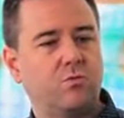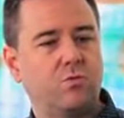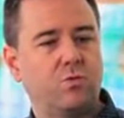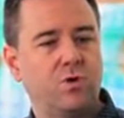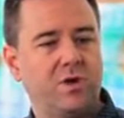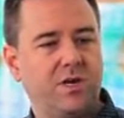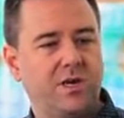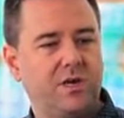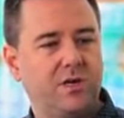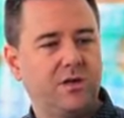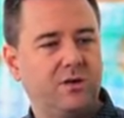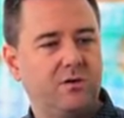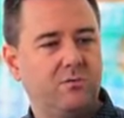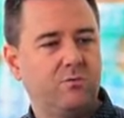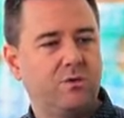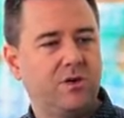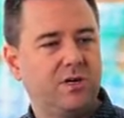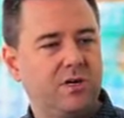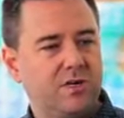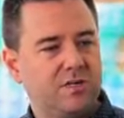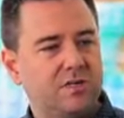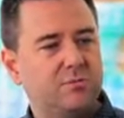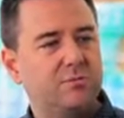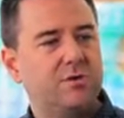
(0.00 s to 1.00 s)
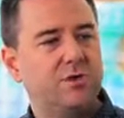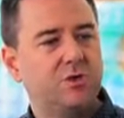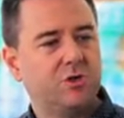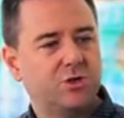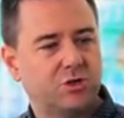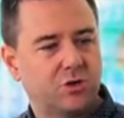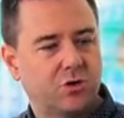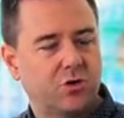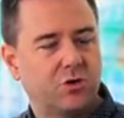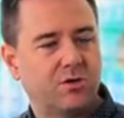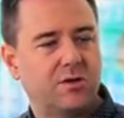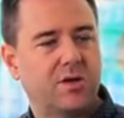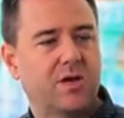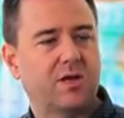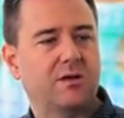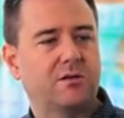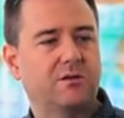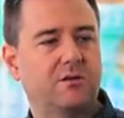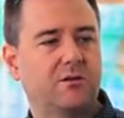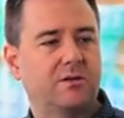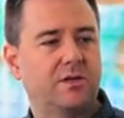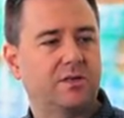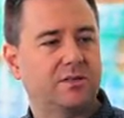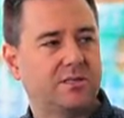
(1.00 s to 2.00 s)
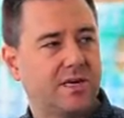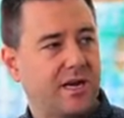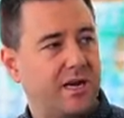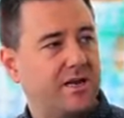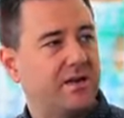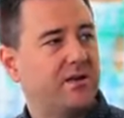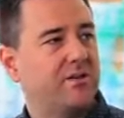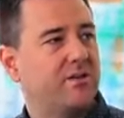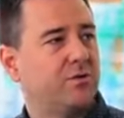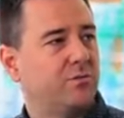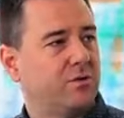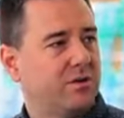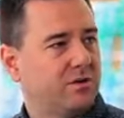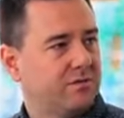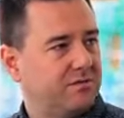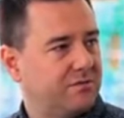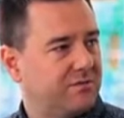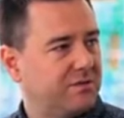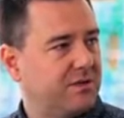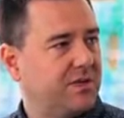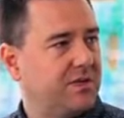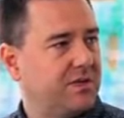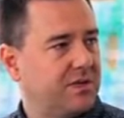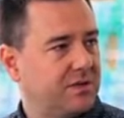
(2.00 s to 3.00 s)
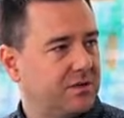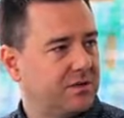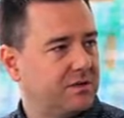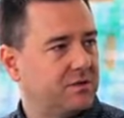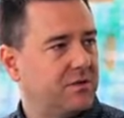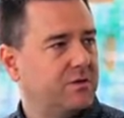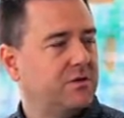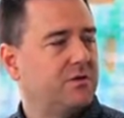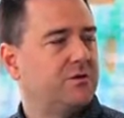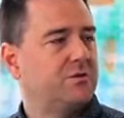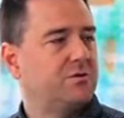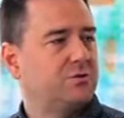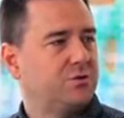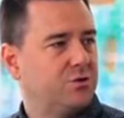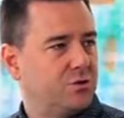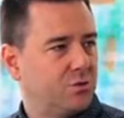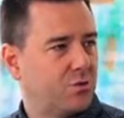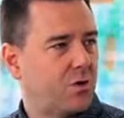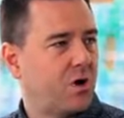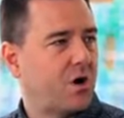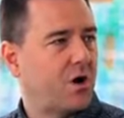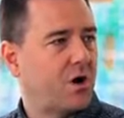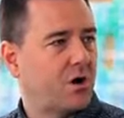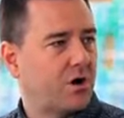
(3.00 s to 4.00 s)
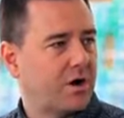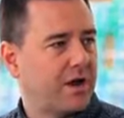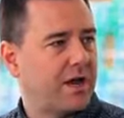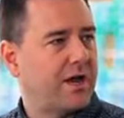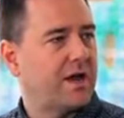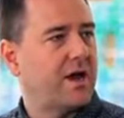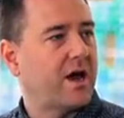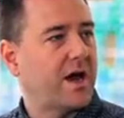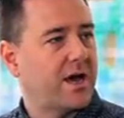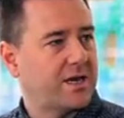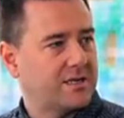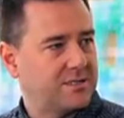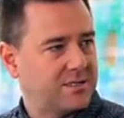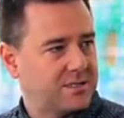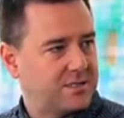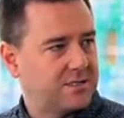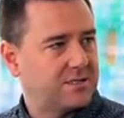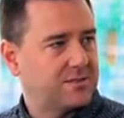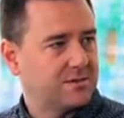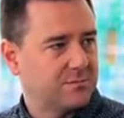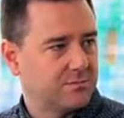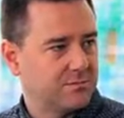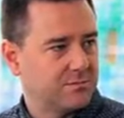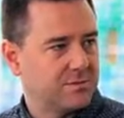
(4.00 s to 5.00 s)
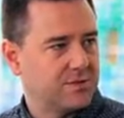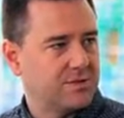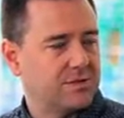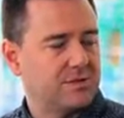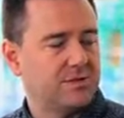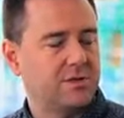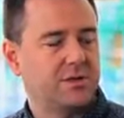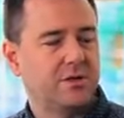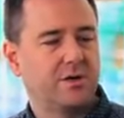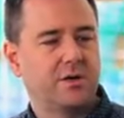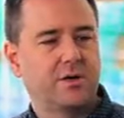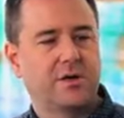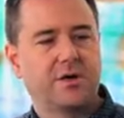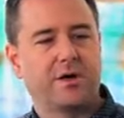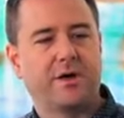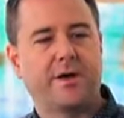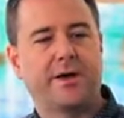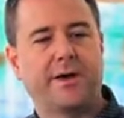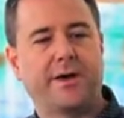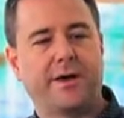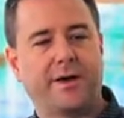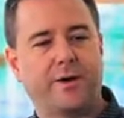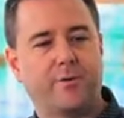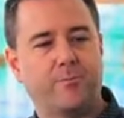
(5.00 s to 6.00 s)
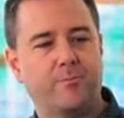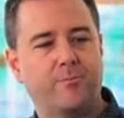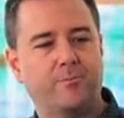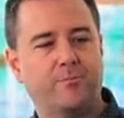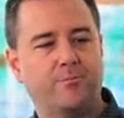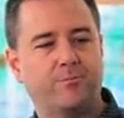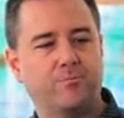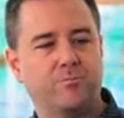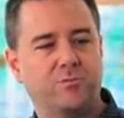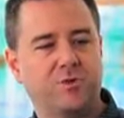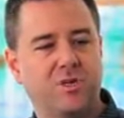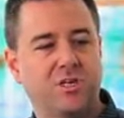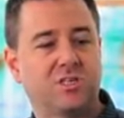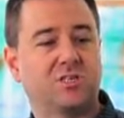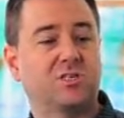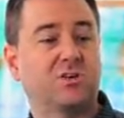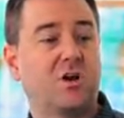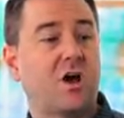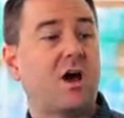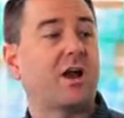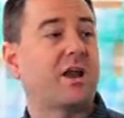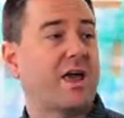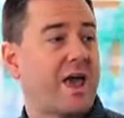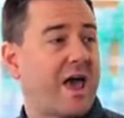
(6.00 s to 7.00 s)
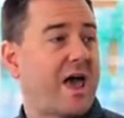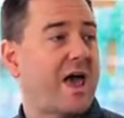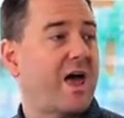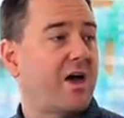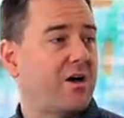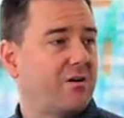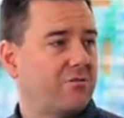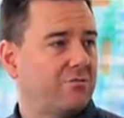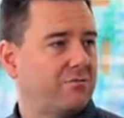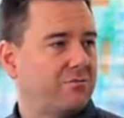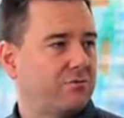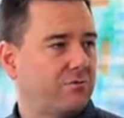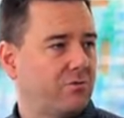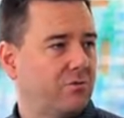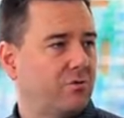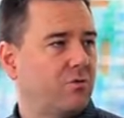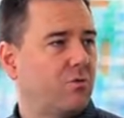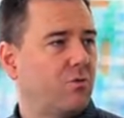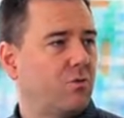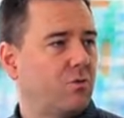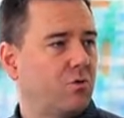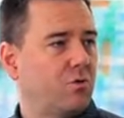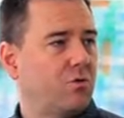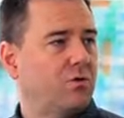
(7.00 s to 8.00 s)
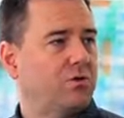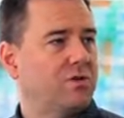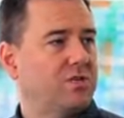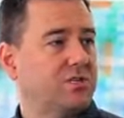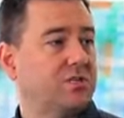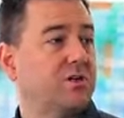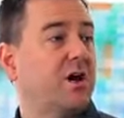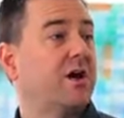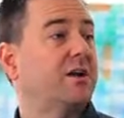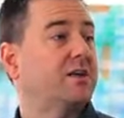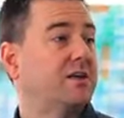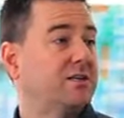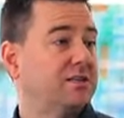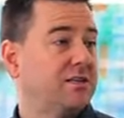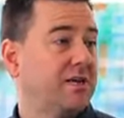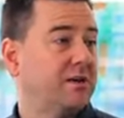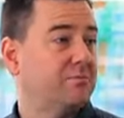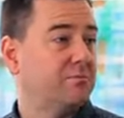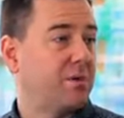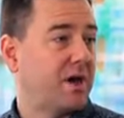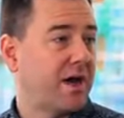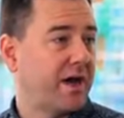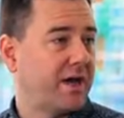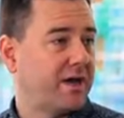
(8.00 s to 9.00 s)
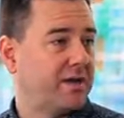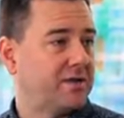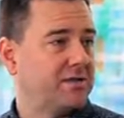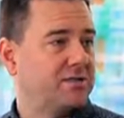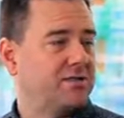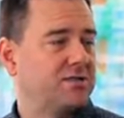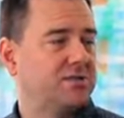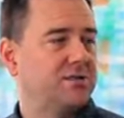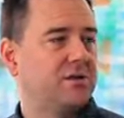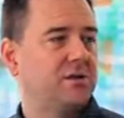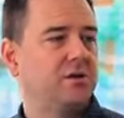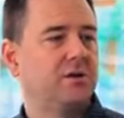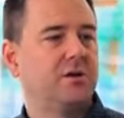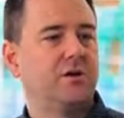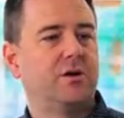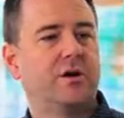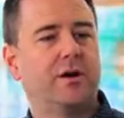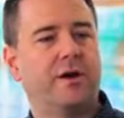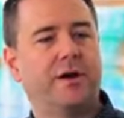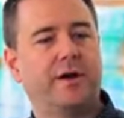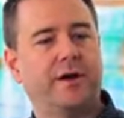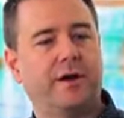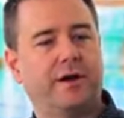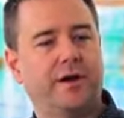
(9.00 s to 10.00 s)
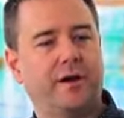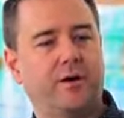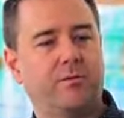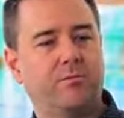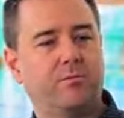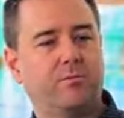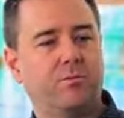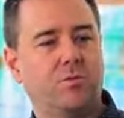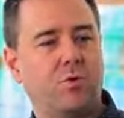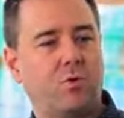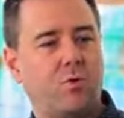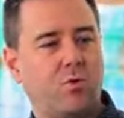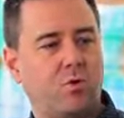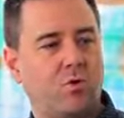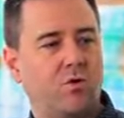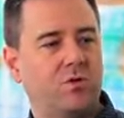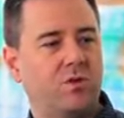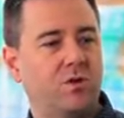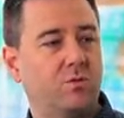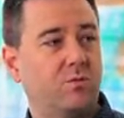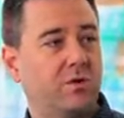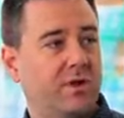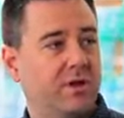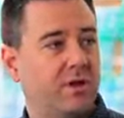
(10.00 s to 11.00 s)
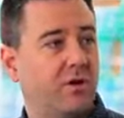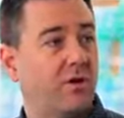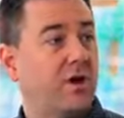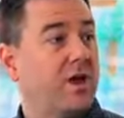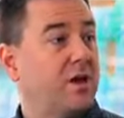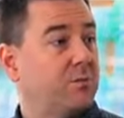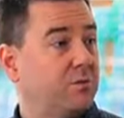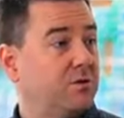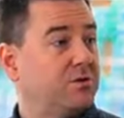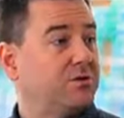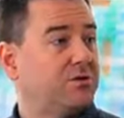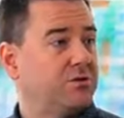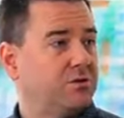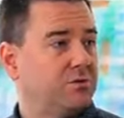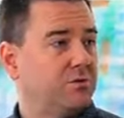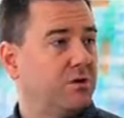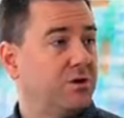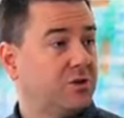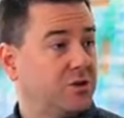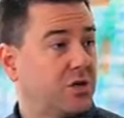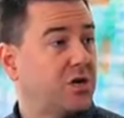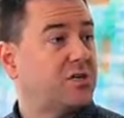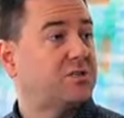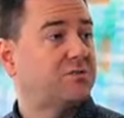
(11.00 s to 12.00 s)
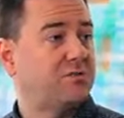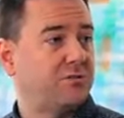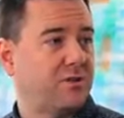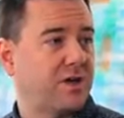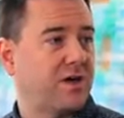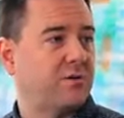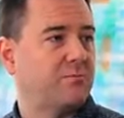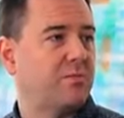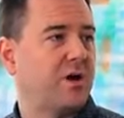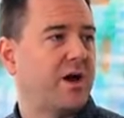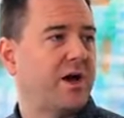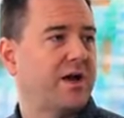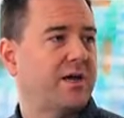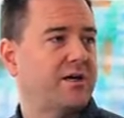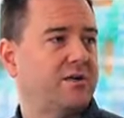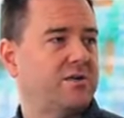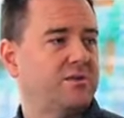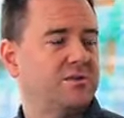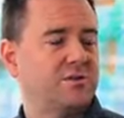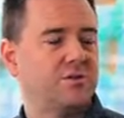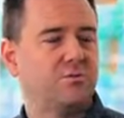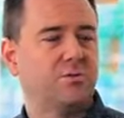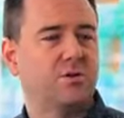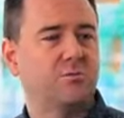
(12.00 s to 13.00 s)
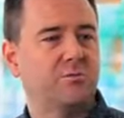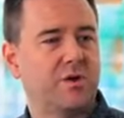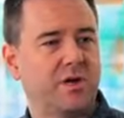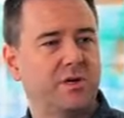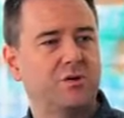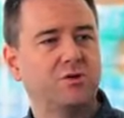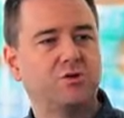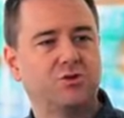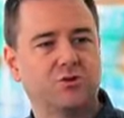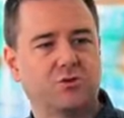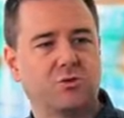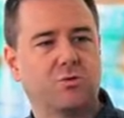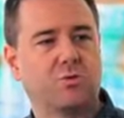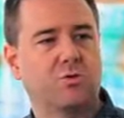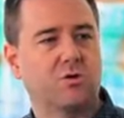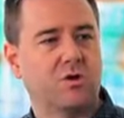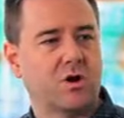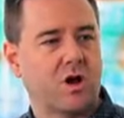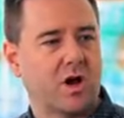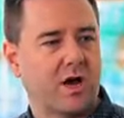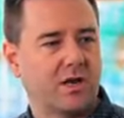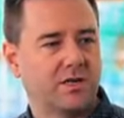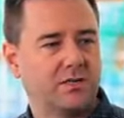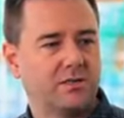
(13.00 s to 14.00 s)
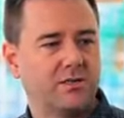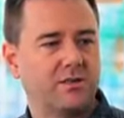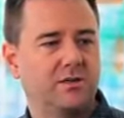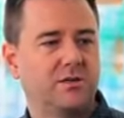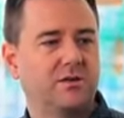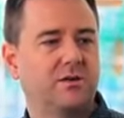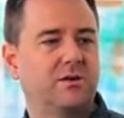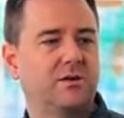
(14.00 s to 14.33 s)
We need to be sure that the data that we feed to our AI systems does not have or does not contain bias, or that we are able to adjust for that bias so that we make sure we're not